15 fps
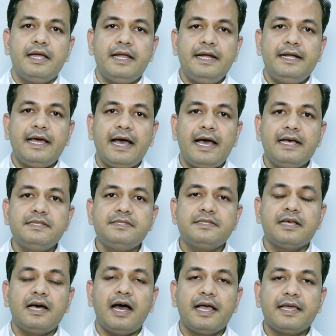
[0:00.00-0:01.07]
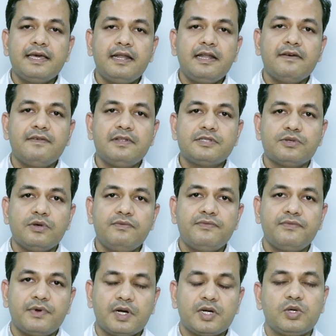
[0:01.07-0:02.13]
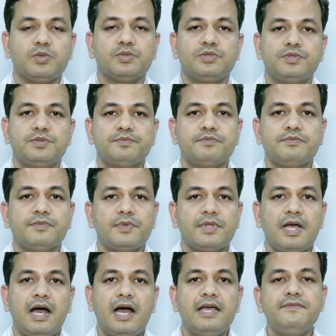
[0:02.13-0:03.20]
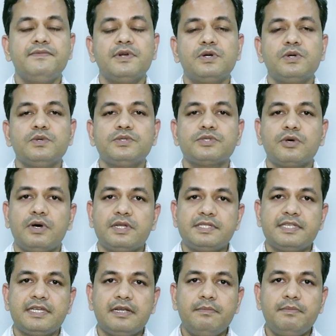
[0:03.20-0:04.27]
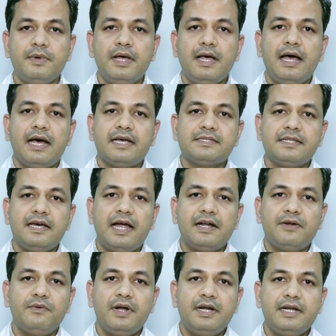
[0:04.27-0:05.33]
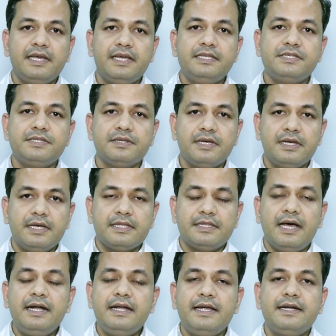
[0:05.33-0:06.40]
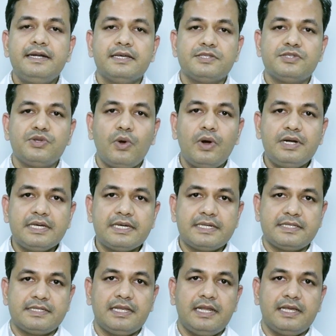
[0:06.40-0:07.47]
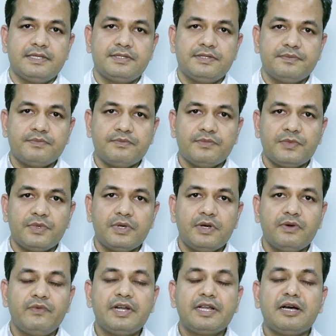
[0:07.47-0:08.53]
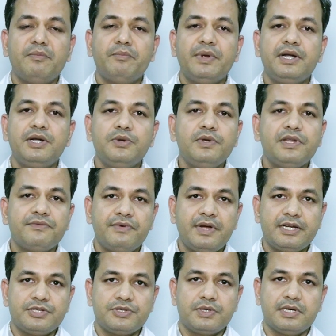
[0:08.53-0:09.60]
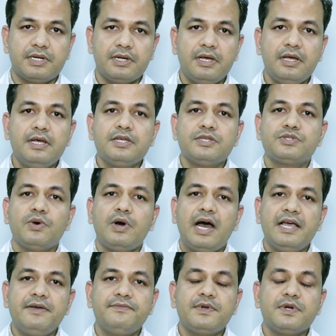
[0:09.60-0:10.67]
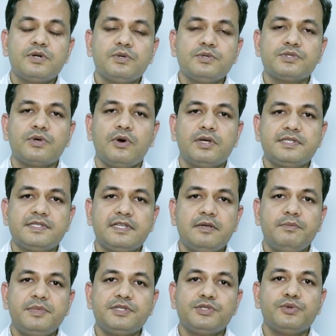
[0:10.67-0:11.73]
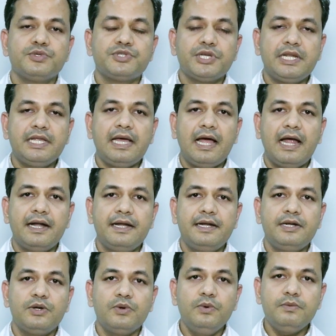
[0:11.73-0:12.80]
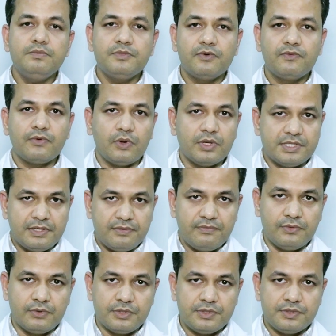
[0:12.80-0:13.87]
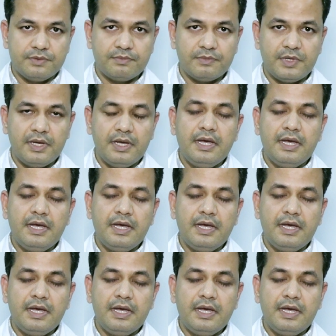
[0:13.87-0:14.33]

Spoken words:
It has higher levels of fructose. High fructose corn syrup has the advantage that it does not crystallize when compared to refined sugar. So high fructose corn syrup is usually added to frozen foods.